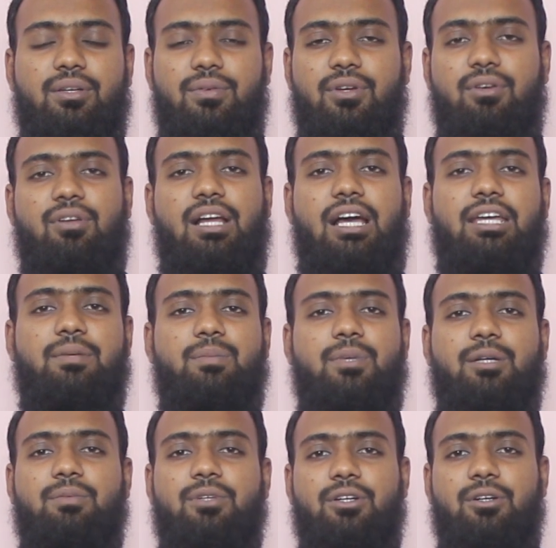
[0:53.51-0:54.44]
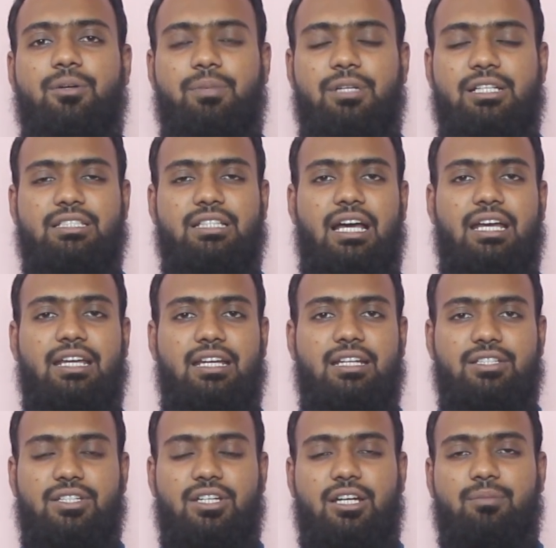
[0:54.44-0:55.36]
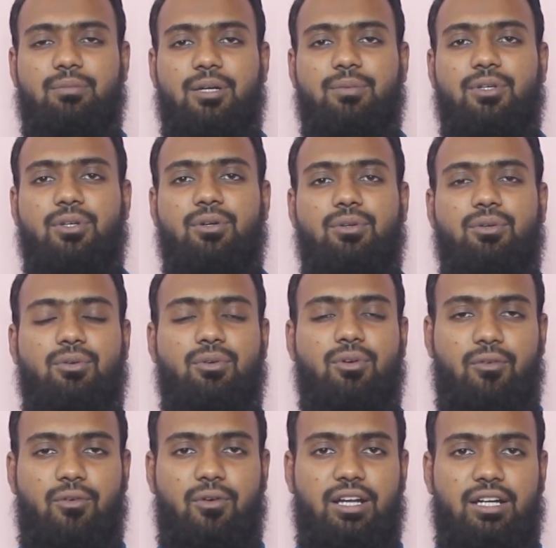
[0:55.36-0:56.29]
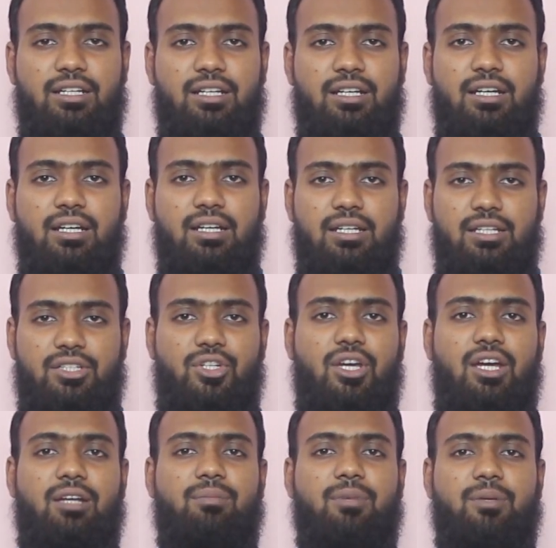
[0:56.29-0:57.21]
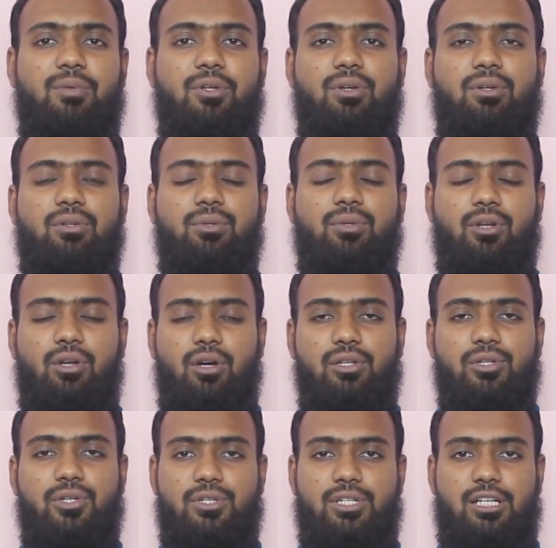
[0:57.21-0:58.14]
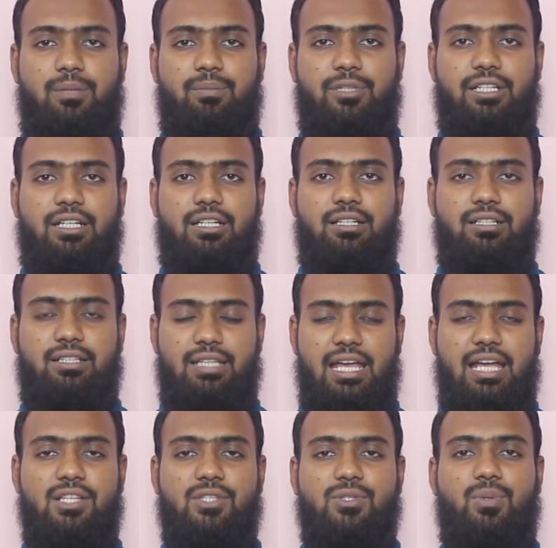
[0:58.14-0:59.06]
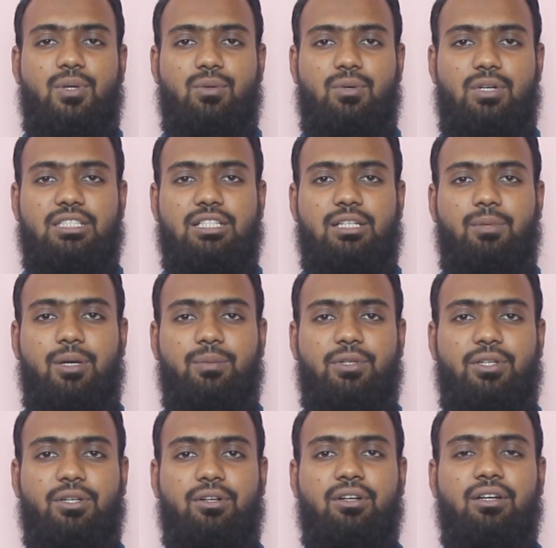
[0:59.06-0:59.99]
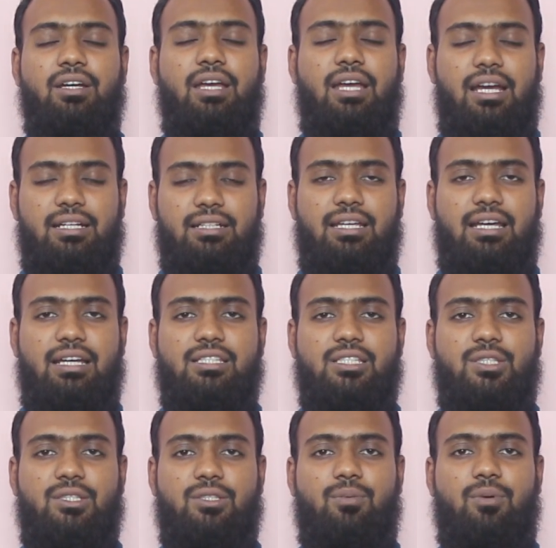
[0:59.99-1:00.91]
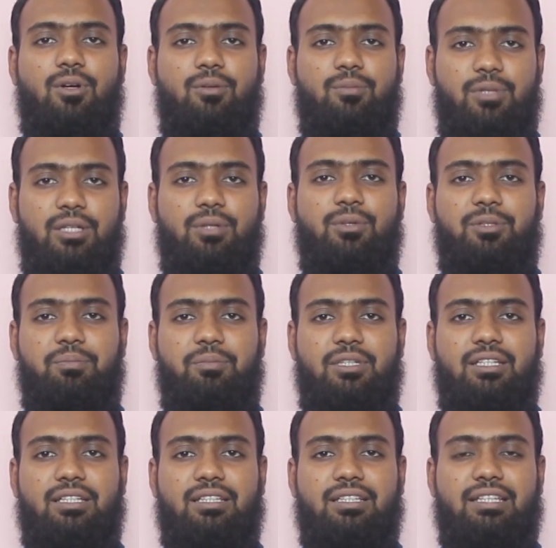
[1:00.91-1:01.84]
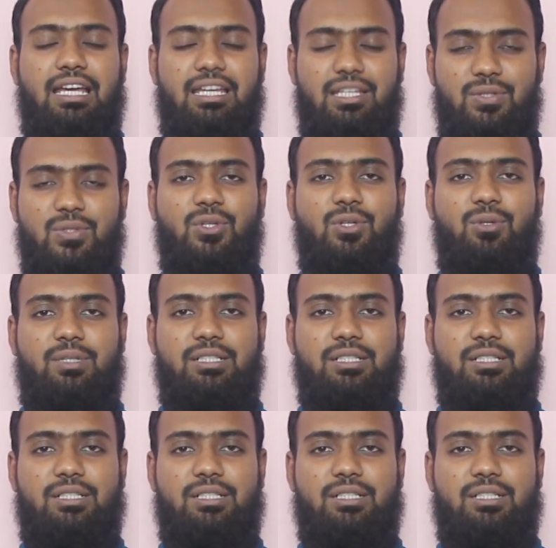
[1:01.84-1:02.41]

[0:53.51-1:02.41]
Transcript: If you like my video, please like and share my video to your friend. Share my video to your all social media. Thanks for watching my video and thanks for being with me. Thank you so